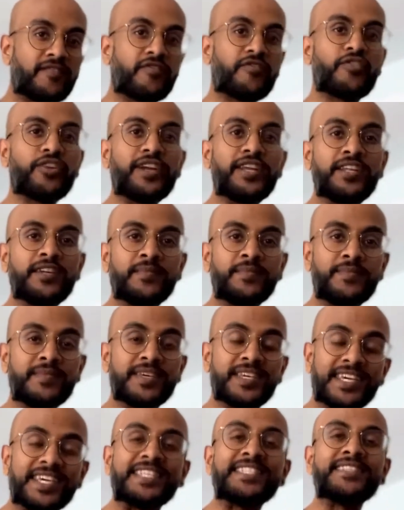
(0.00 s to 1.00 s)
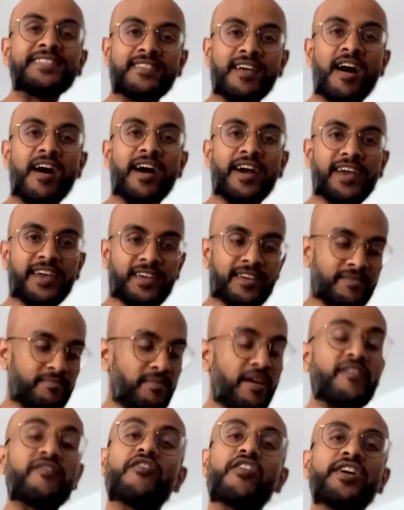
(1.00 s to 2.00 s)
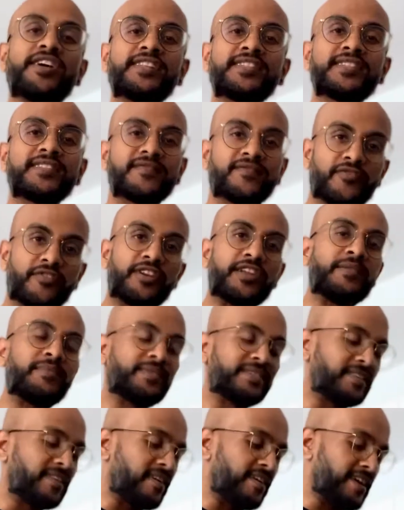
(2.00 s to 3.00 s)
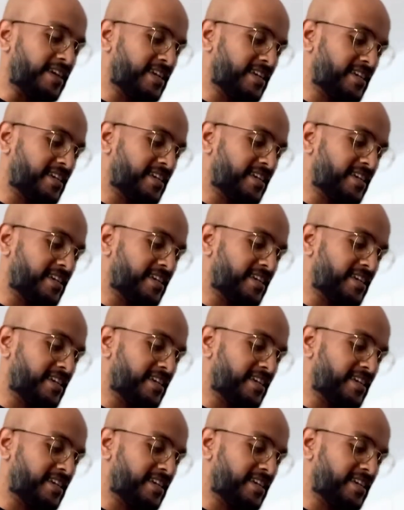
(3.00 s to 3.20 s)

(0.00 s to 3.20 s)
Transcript: freedom is nigh, my friends. Freedom is nigh.